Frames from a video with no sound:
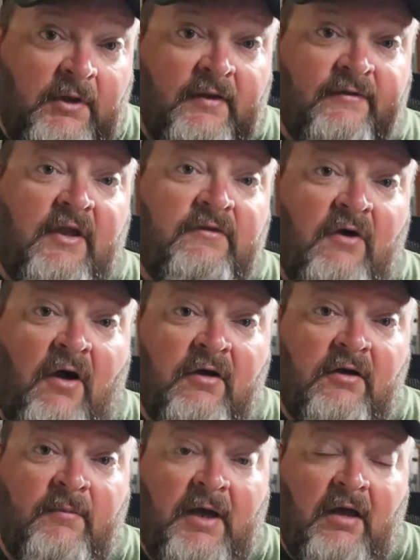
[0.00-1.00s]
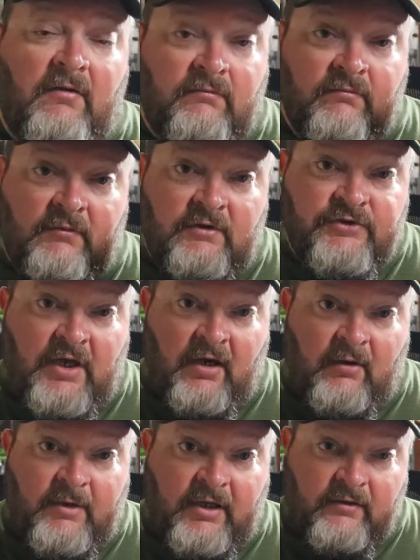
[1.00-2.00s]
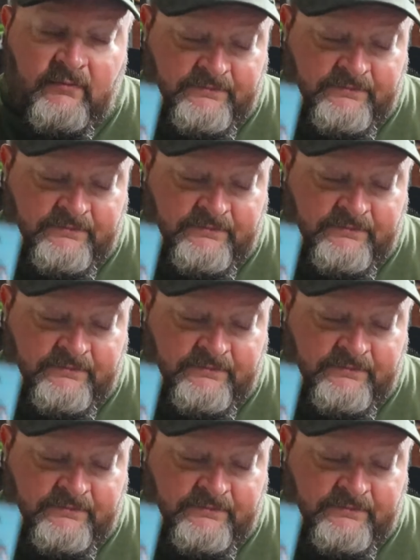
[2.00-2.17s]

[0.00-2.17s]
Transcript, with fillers: But let's get talking about the chatterbait.